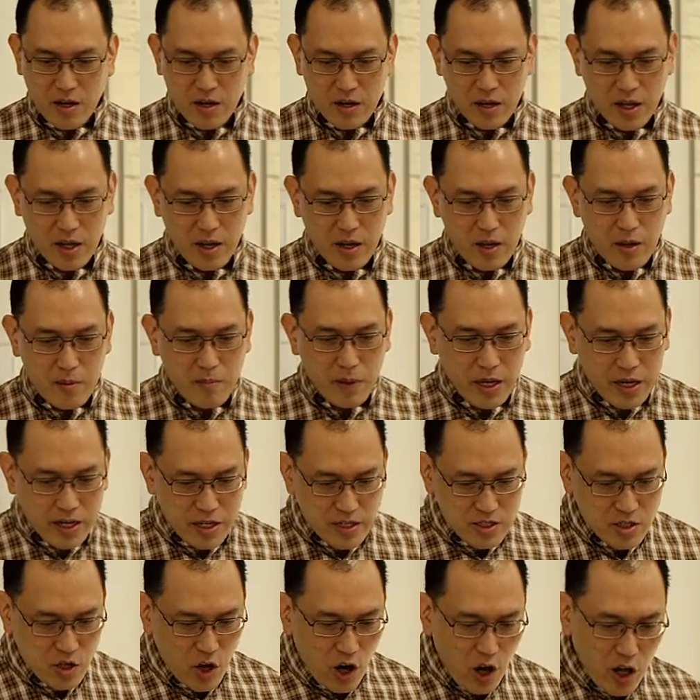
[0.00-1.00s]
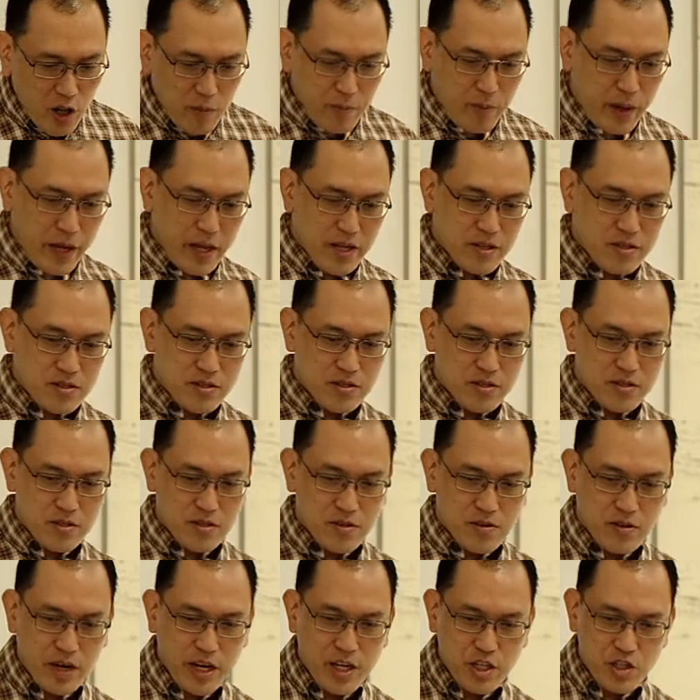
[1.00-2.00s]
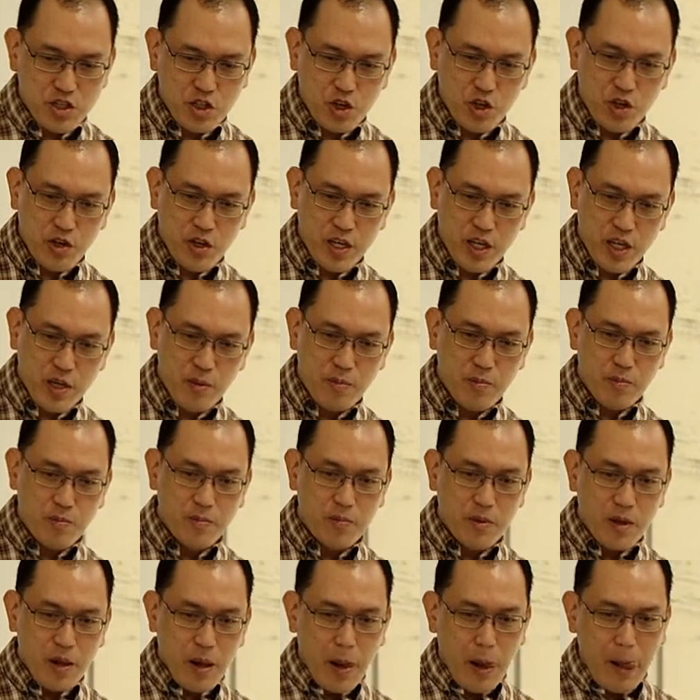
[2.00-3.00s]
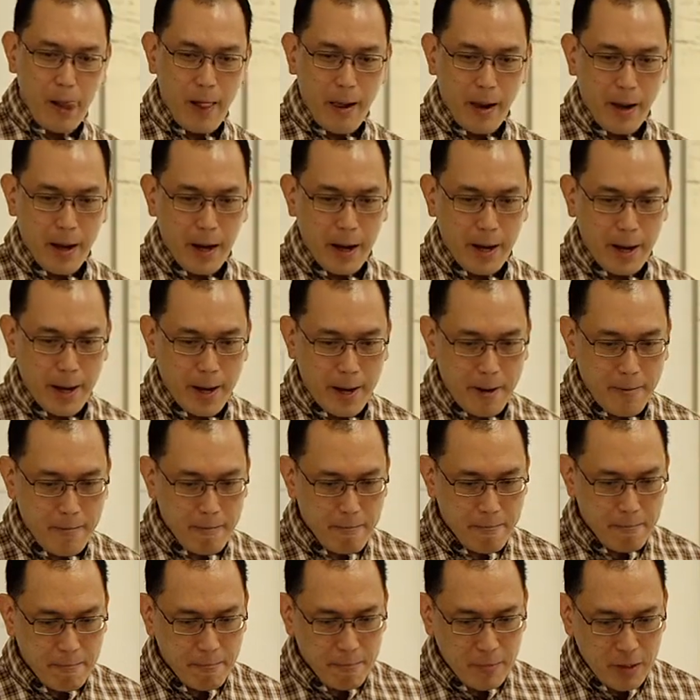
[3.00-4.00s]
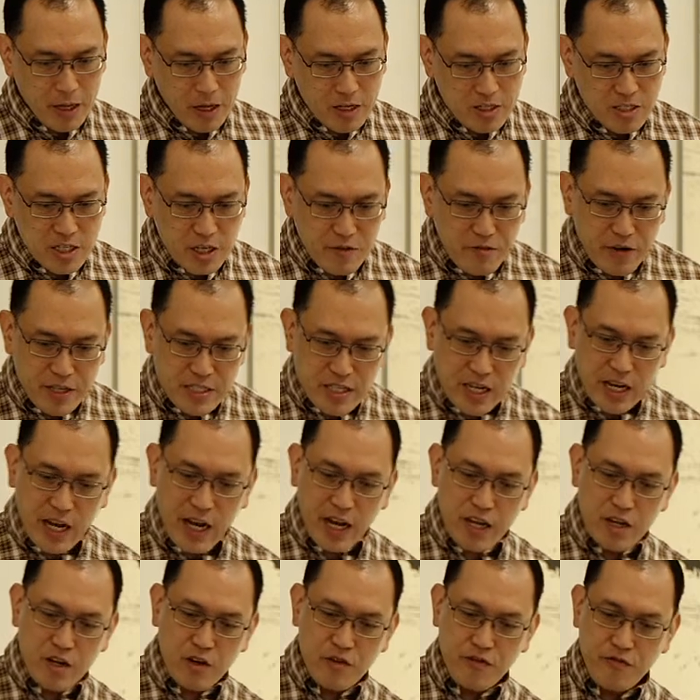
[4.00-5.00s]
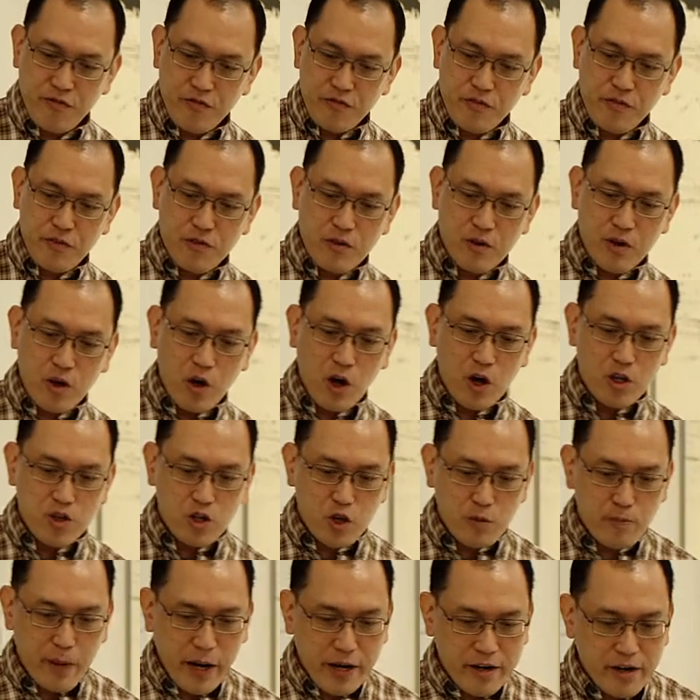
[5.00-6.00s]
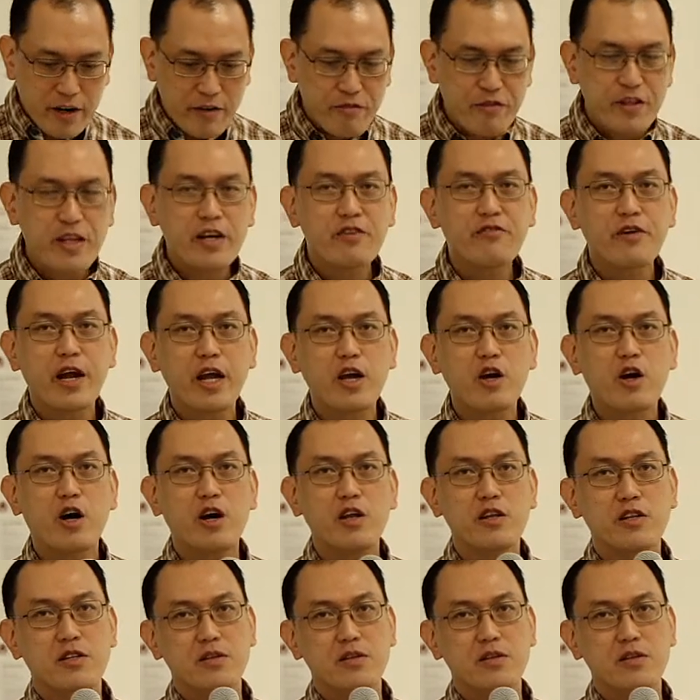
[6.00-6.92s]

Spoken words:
Okay, but his oil paints, right, show him serve as a kind of autobiographical record.